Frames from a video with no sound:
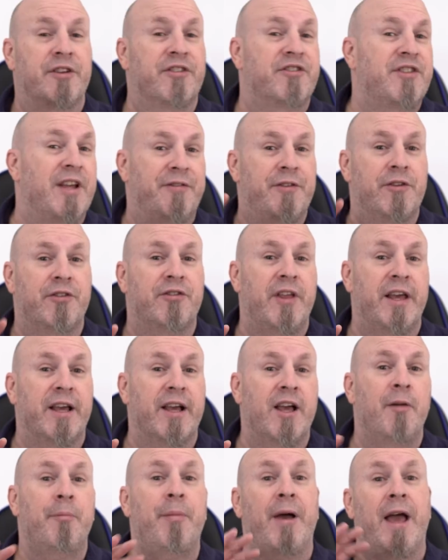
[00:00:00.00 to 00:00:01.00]
to set this
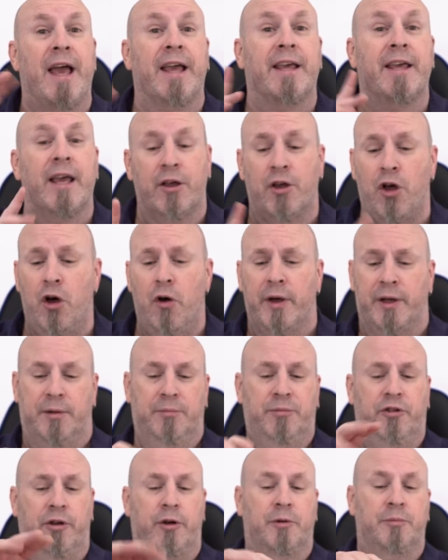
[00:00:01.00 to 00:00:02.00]
thing up and get going.
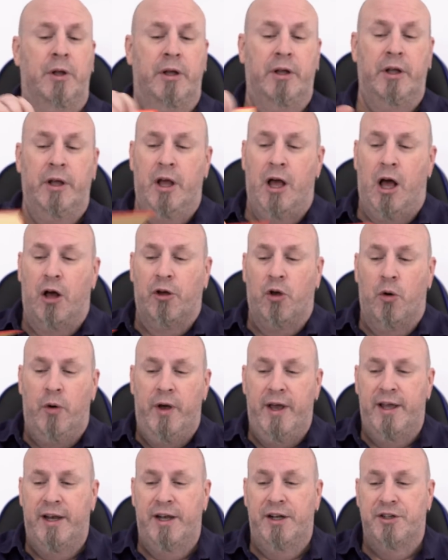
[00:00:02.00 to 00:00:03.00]
So I'll
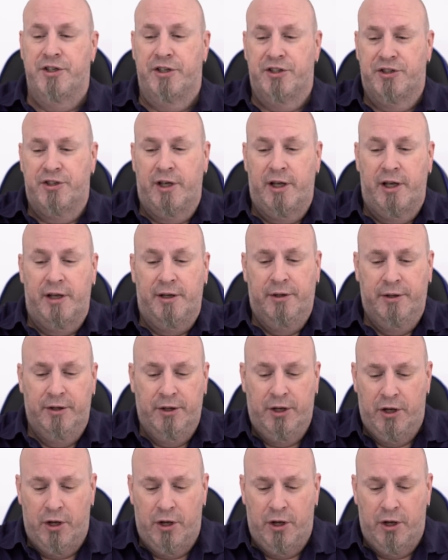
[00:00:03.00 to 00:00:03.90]
go ahead and just uh,